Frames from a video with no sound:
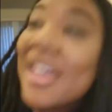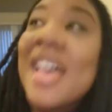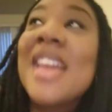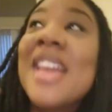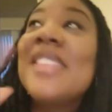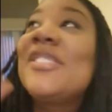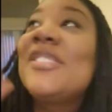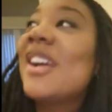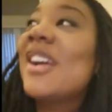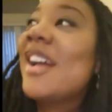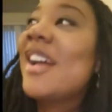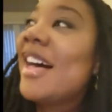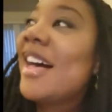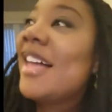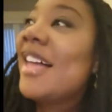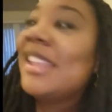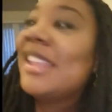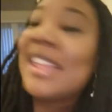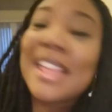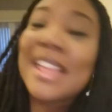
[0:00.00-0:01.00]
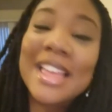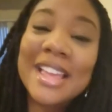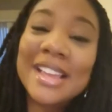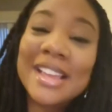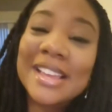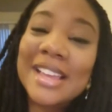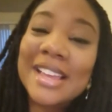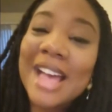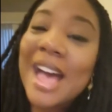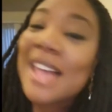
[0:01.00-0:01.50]
Girl,
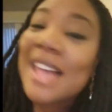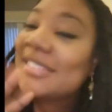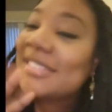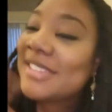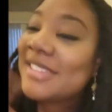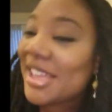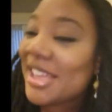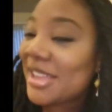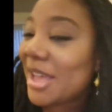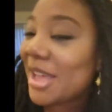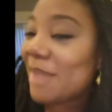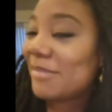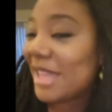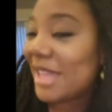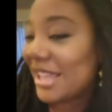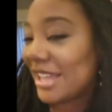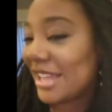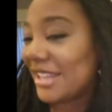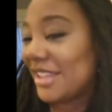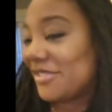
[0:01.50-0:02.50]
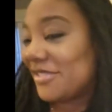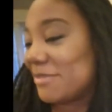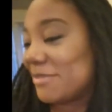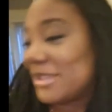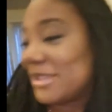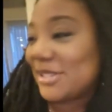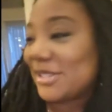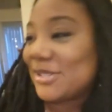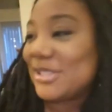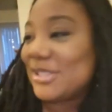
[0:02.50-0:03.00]
like, I tell you, I'm like, I love the
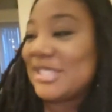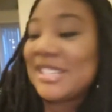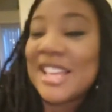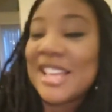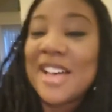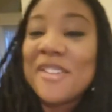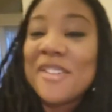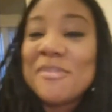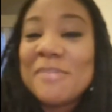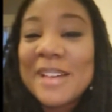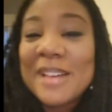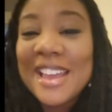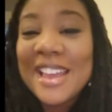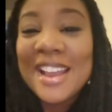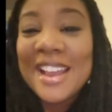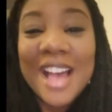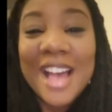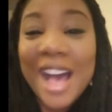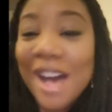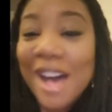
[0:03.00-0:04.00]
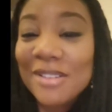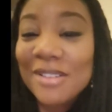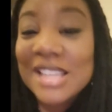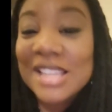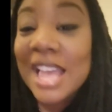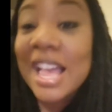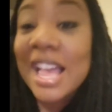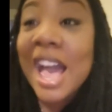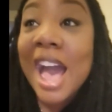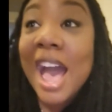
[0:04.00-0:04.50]
mystical stuff. But I was
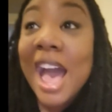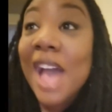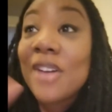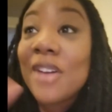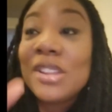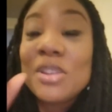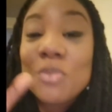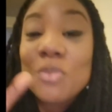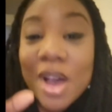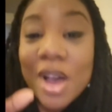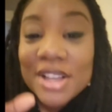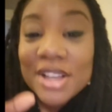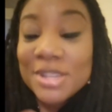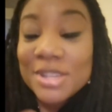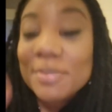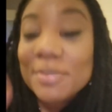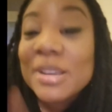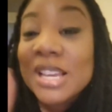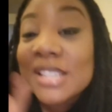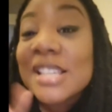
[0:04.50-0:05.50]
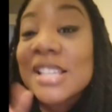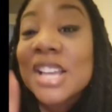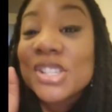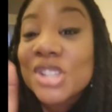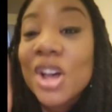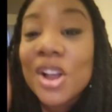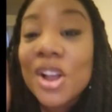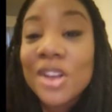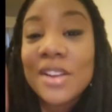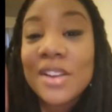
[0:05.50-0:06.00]
like, I only watched it because I
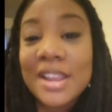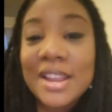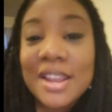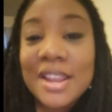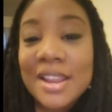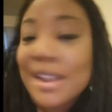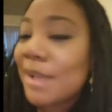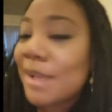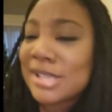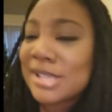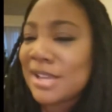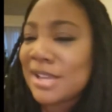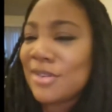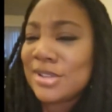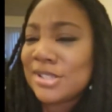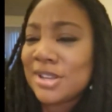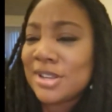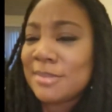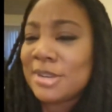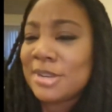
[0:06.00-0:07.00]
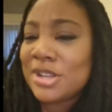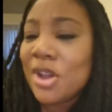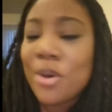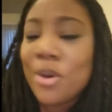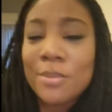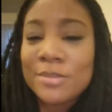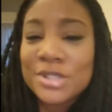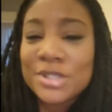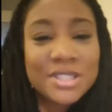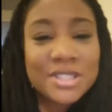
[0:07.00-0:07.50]
saw her in it. And I was like, oh, it's going to be
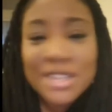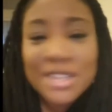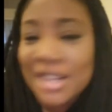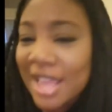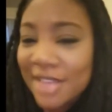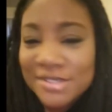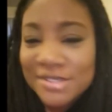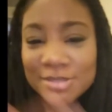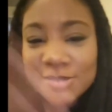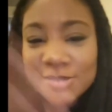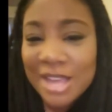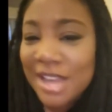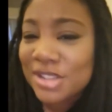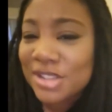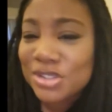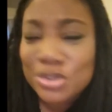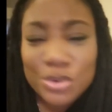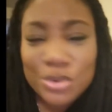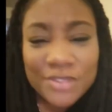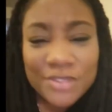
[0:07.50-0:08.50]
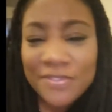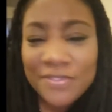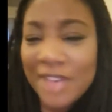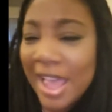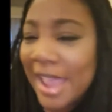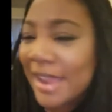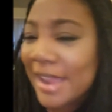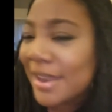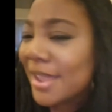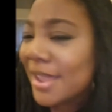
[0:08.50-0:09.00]
dope. She's going to have some kind of sword
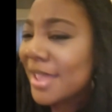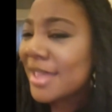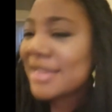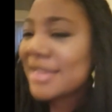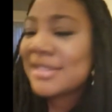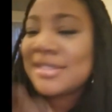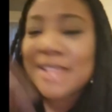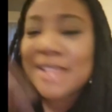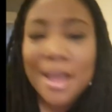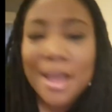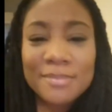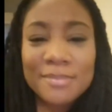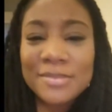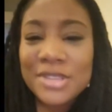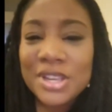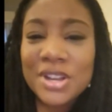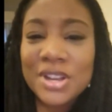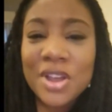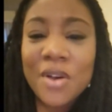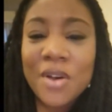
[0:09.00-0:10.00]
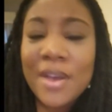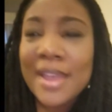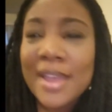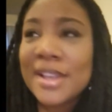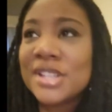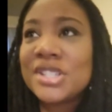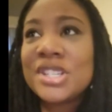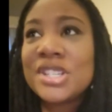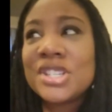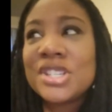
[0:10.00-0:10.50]
fight, some, you know,
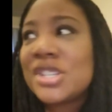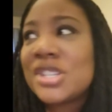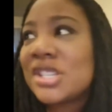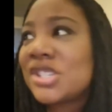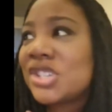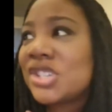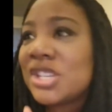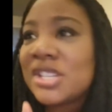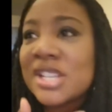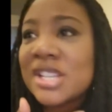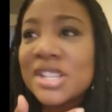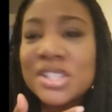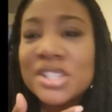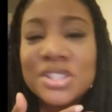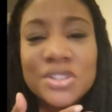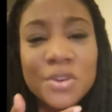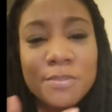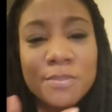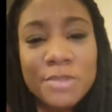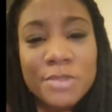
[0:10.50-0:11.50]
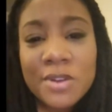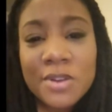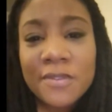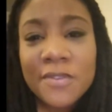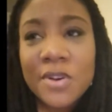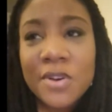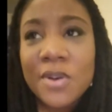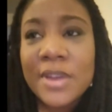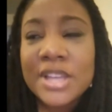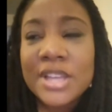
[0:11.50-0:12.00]
and she's just, she does it so
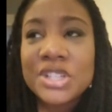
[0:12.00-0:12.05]
beautiful.